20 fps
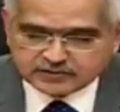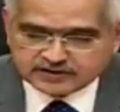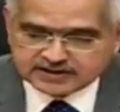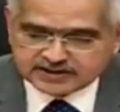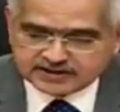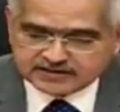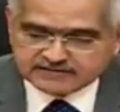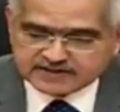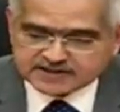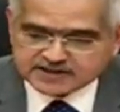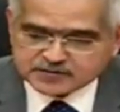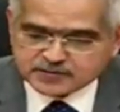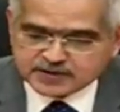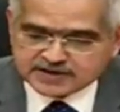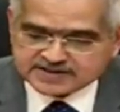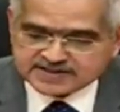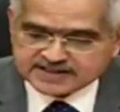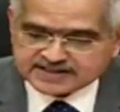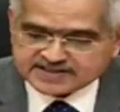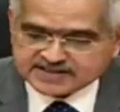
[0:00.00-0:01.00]
with
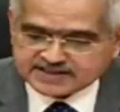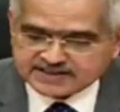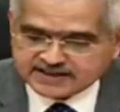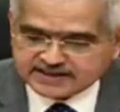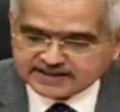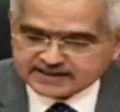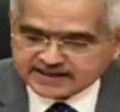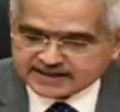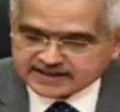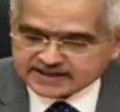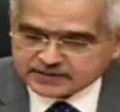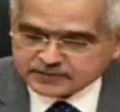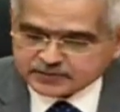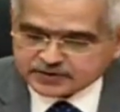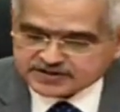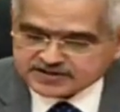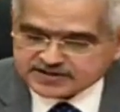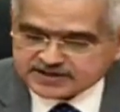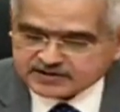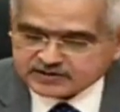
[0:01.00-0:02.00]
investments exceeding
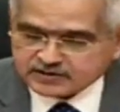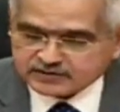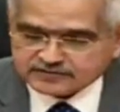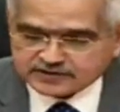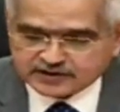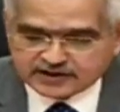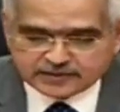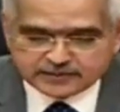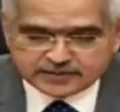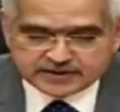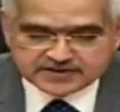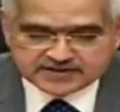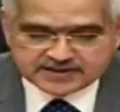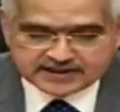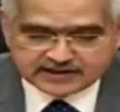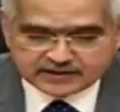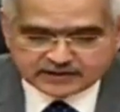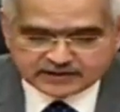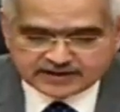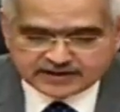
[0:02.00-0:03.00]
90% of the limits
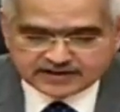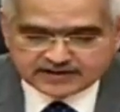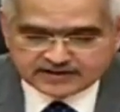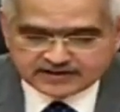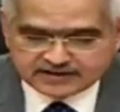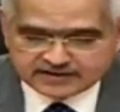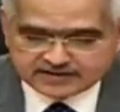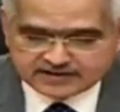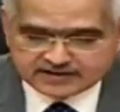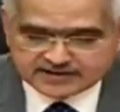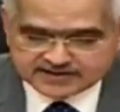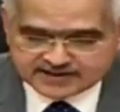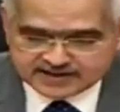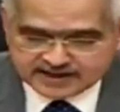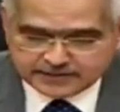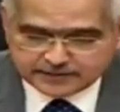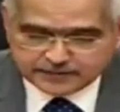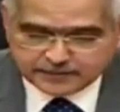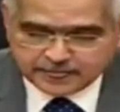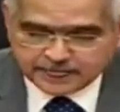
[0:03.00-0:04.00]
allotted under the
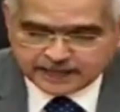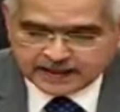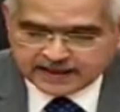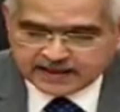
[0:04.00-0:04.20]
scheme.